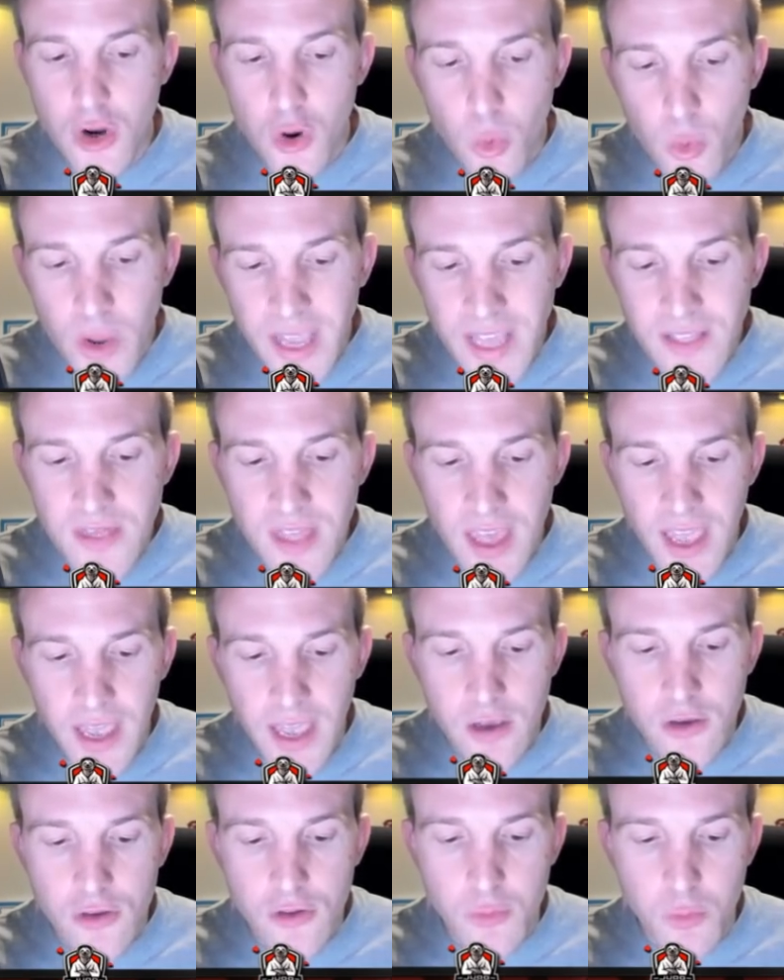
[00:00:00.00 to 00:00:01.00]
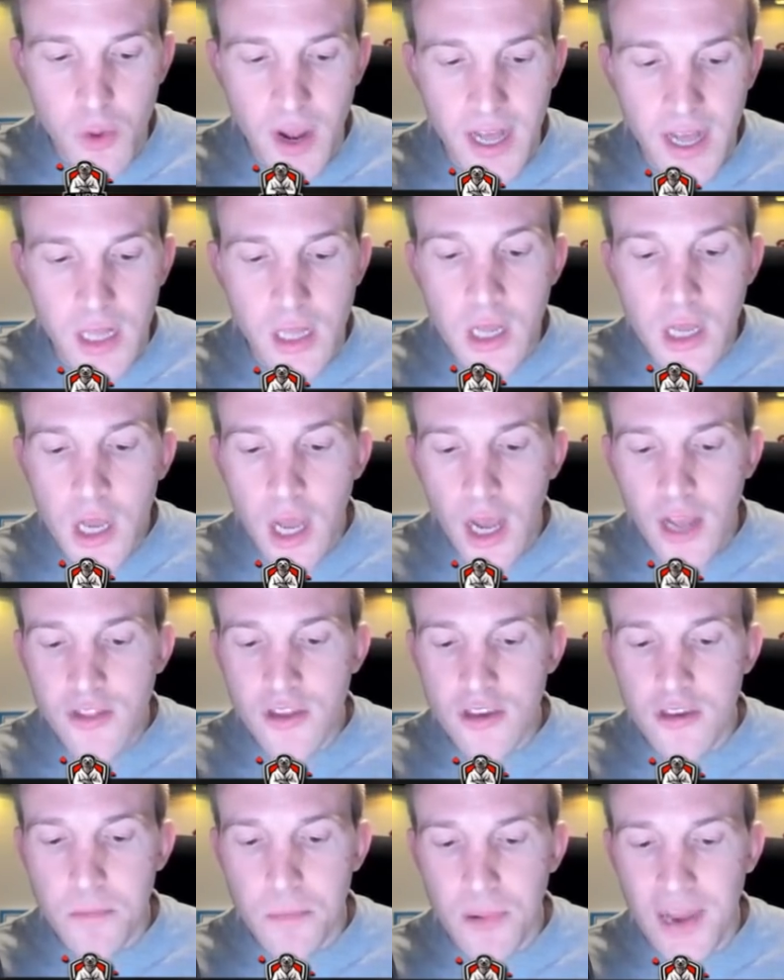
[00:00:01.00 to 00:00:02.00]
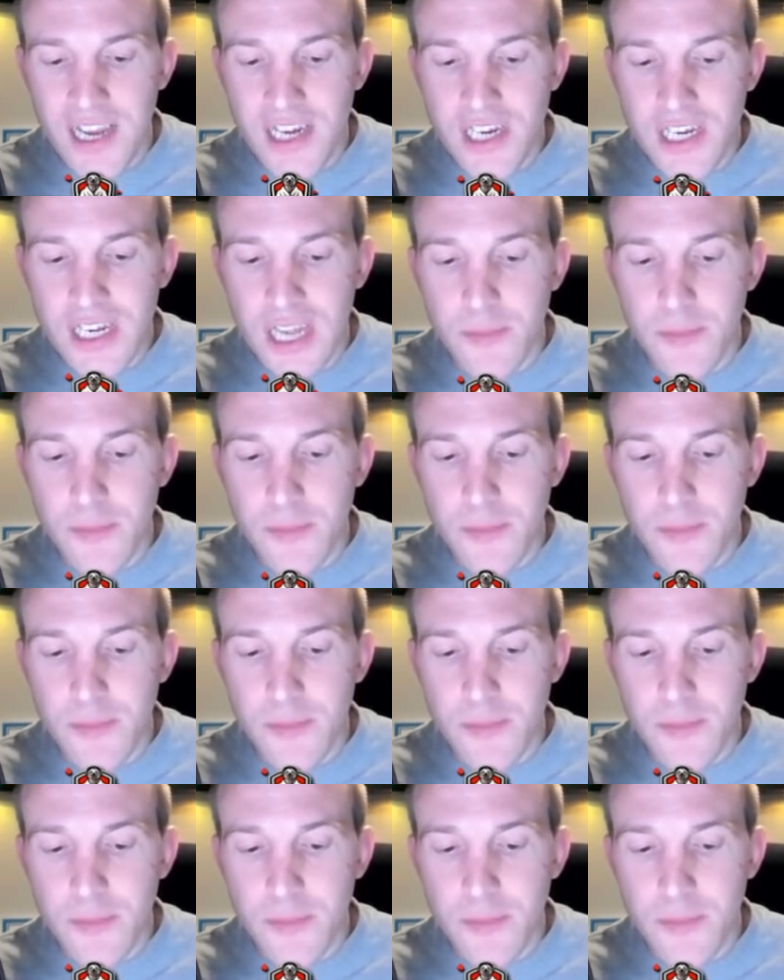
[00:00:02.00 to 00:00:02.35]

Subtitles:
Queen there as well, and the splash